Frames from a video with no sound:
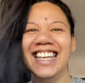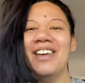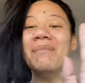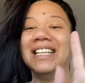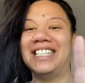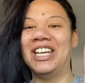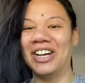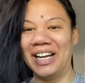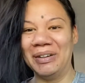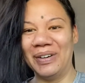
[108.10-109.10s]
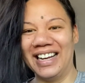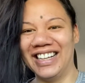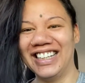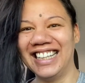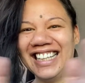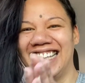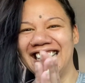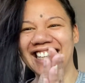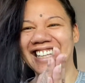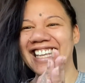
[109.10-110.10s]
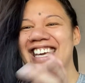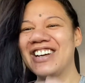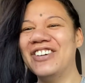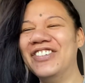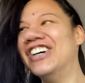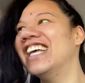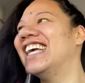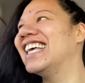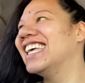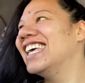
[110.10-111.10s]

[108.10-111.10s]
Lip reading: My steering wheel. Good morning.